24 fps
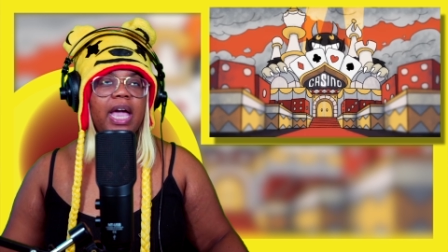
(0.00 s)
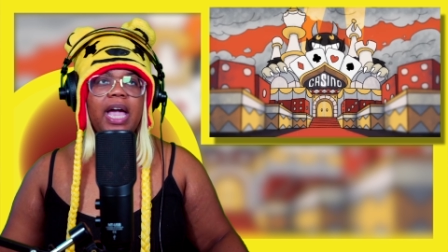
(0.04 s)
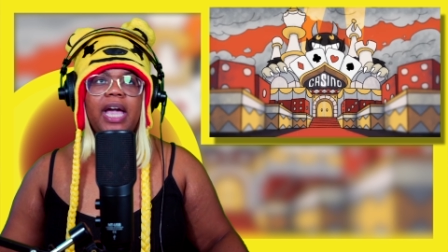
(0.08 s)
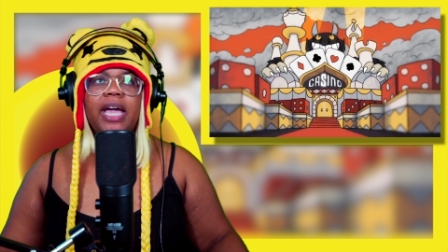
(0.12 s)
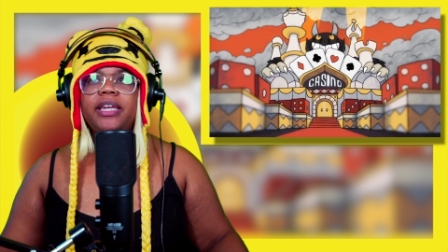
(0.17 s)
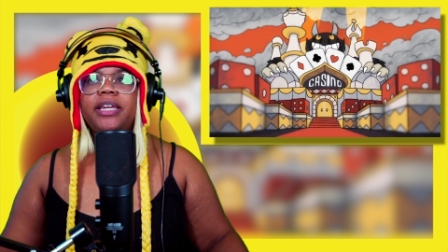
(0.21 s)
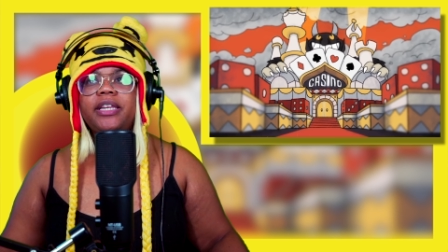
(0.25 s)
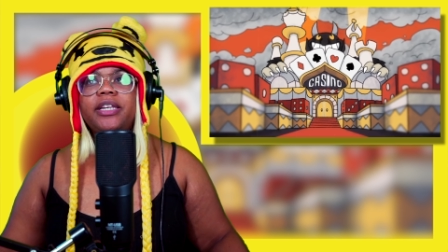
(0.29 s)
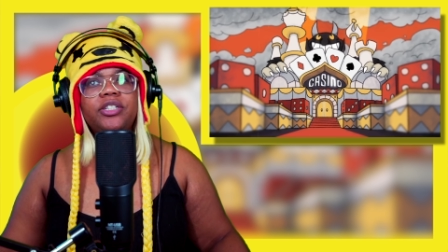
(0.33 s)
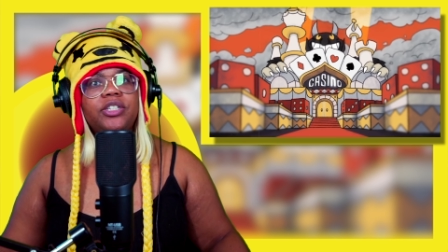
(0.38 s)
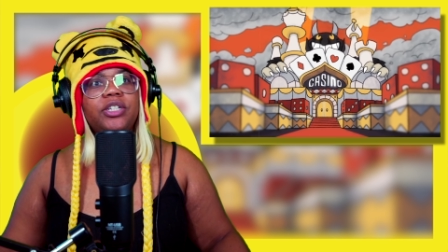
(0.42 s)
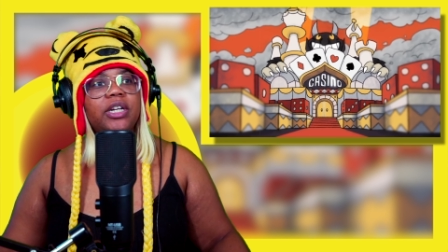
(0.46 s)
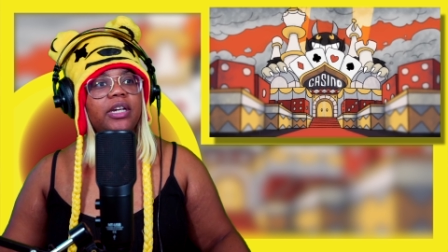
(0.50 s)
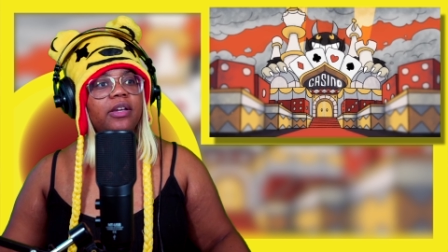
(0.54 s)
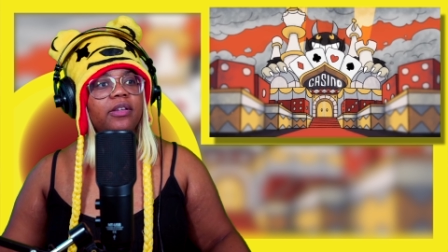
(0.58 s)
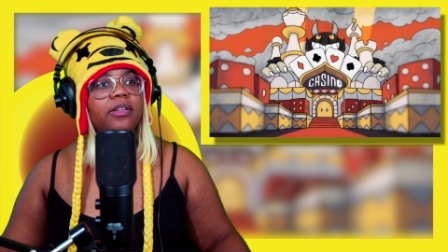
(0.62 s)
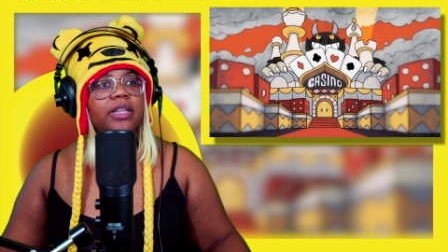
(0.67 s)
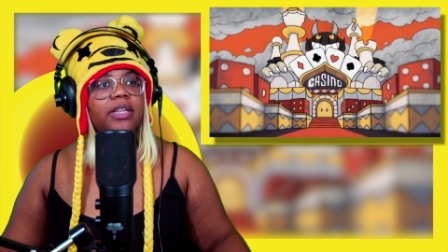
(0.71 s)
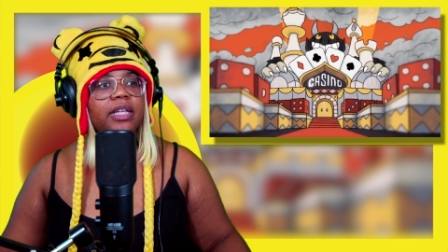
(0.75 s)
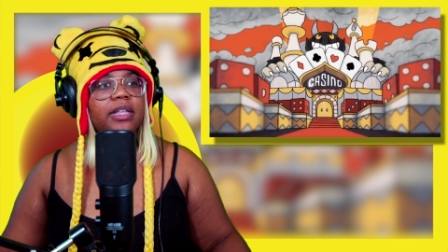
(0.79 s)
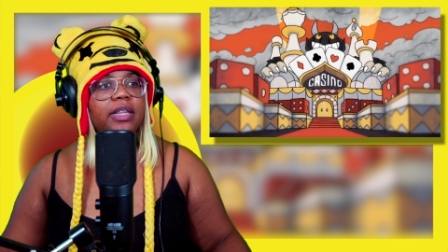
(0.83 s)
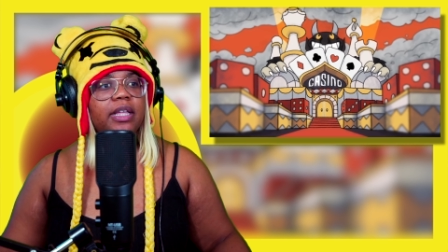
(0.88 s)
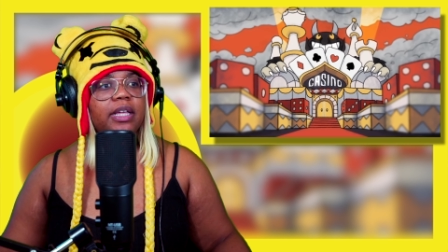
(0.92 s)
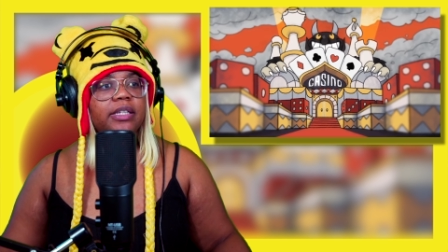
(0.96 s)
I need to check
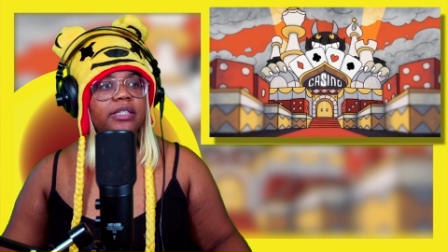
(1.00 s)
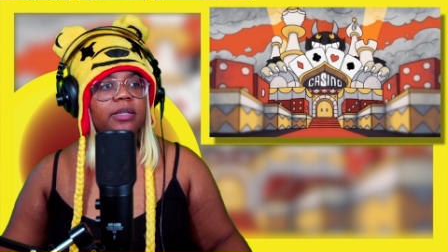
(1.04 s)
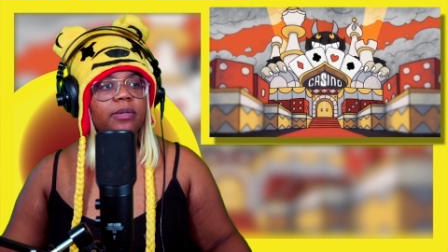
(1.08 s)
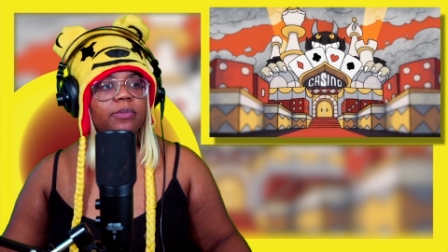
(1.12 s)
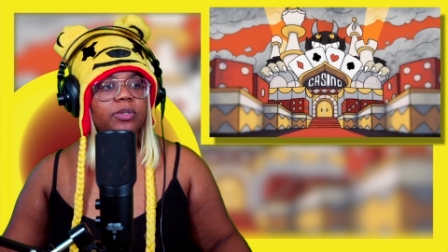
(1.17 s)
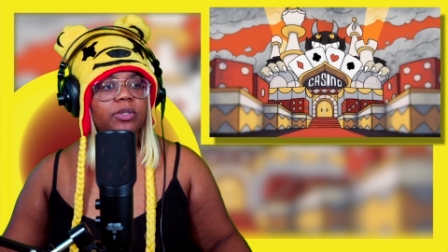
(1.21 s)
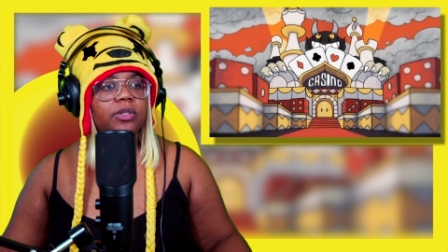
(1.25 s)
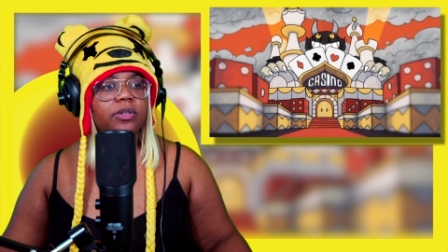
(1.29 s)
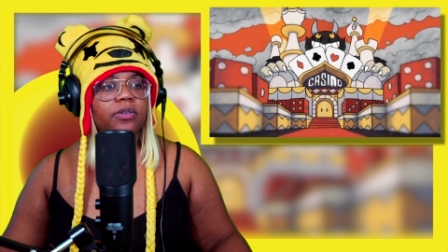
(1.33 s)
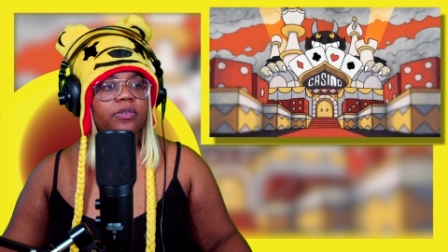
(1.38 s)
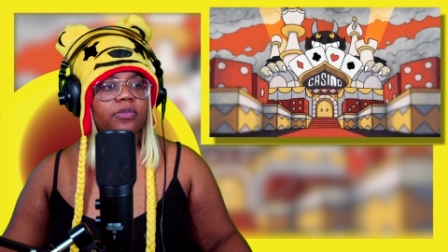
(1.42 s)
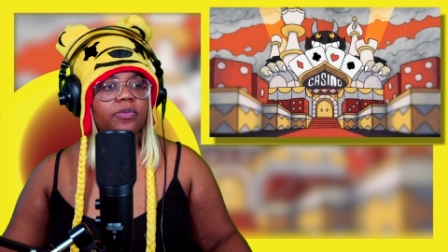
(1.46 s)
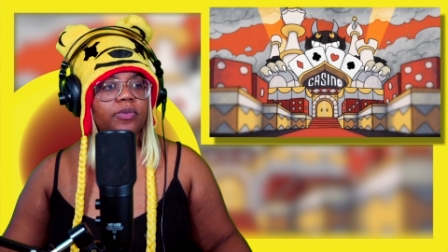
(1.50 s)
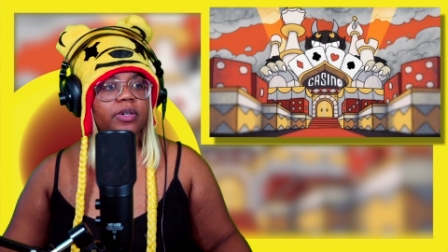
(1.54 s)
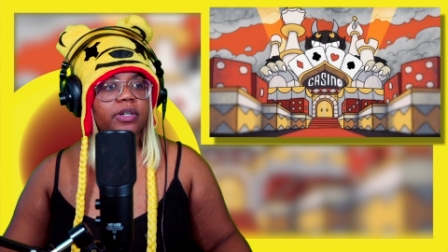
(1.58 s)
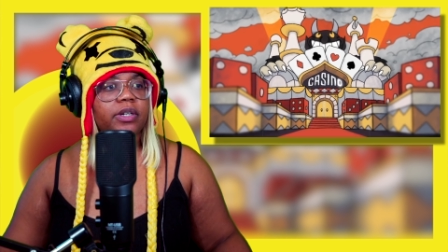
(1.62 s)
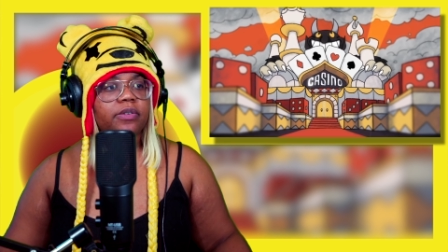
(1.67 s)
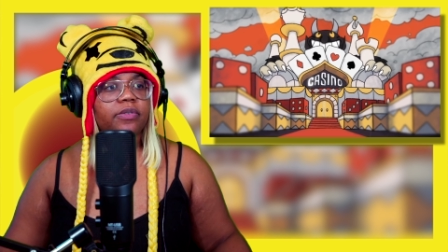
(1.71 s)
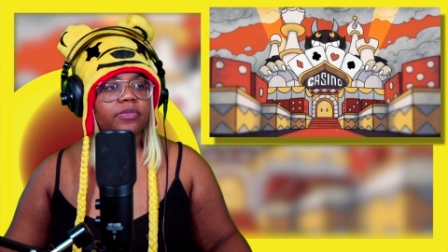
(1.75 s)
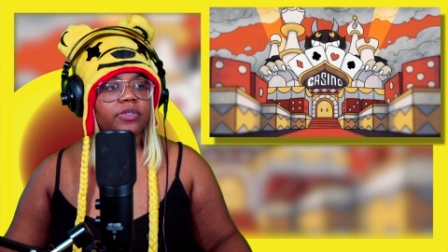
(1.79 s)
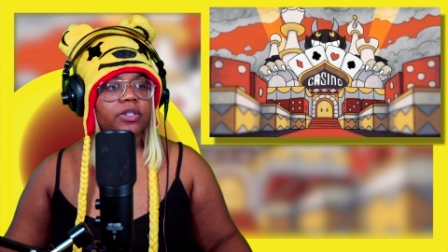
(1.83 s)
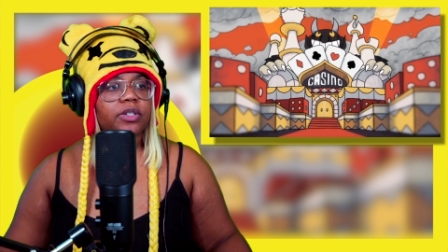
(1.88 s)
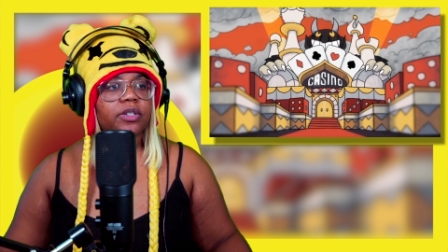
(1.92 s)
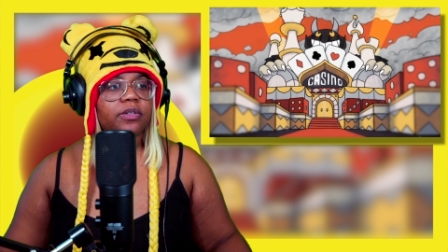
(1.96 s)
out that last episode of What
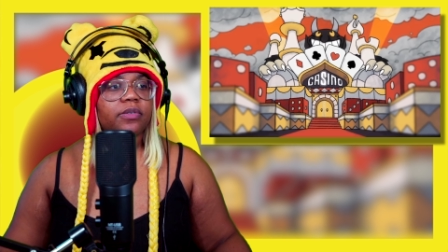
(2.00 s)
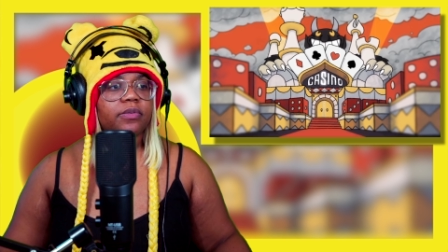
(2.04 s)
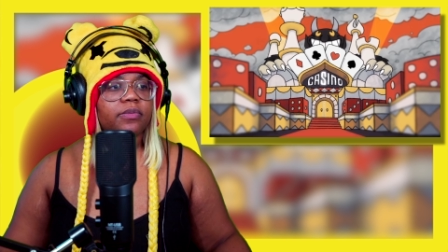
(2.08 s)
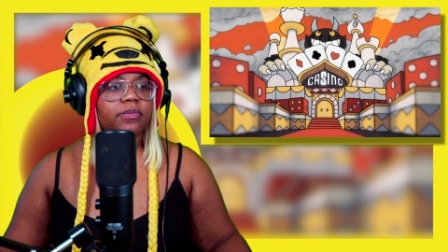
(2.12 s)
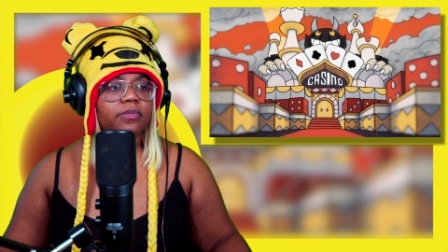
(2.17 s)
If, too.